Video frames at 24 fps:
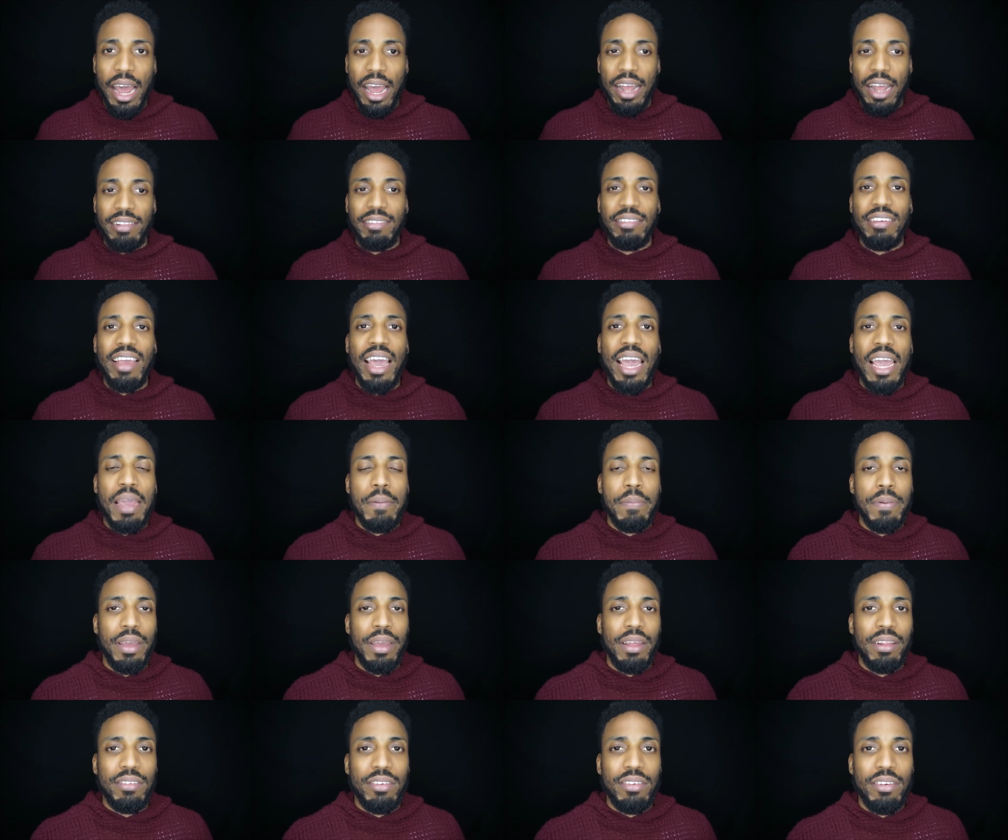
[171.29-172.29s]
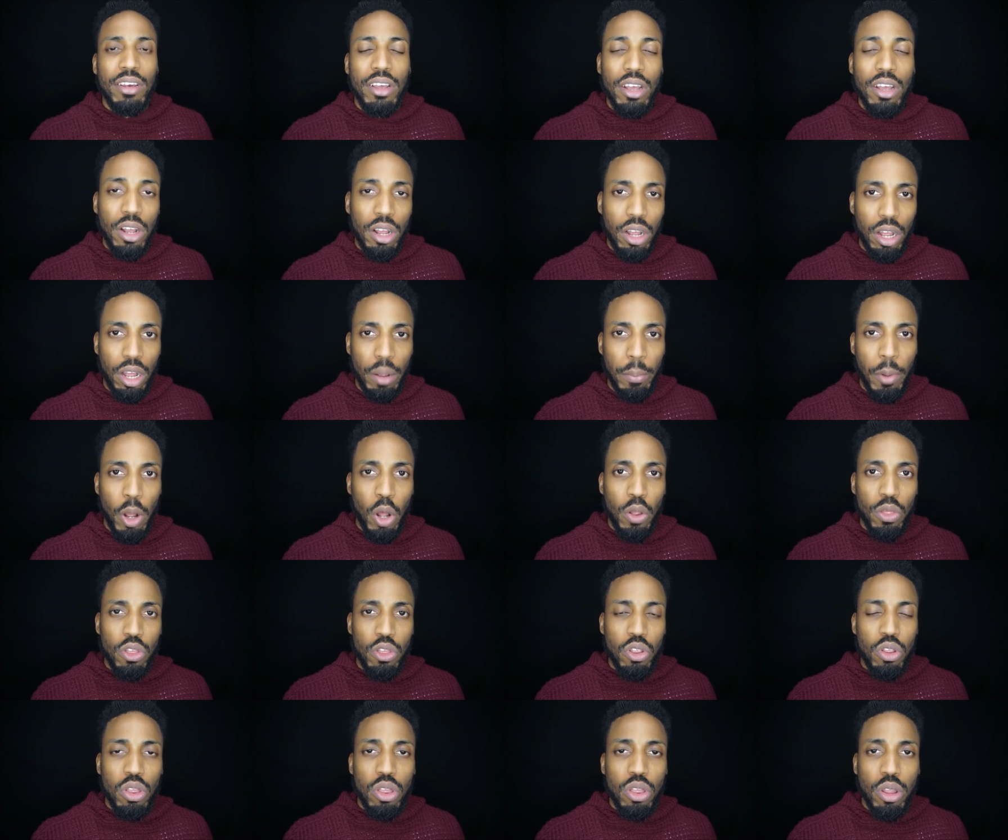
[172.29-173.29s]
and tape it um,
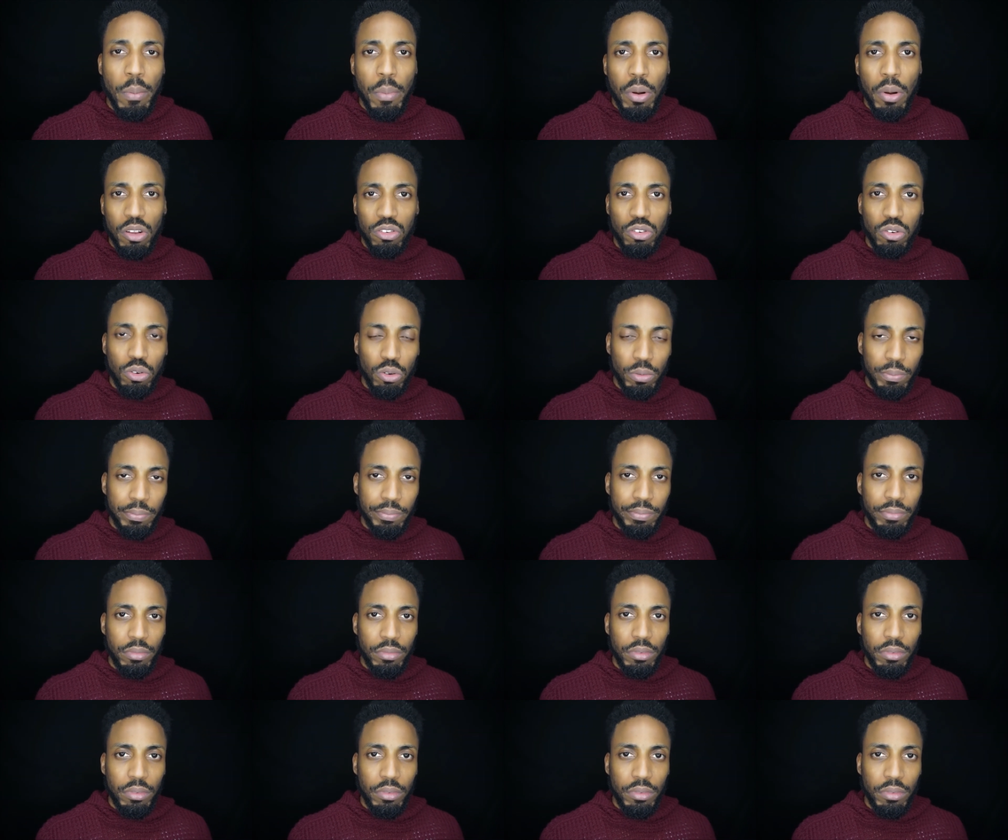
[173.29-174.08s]
on the bottle.